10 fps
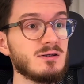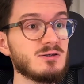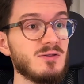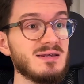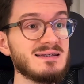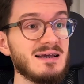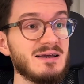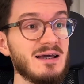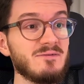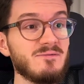So this can
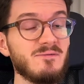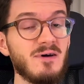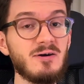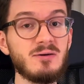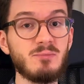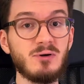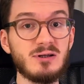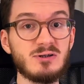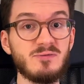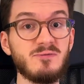get very
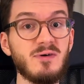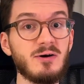bullish very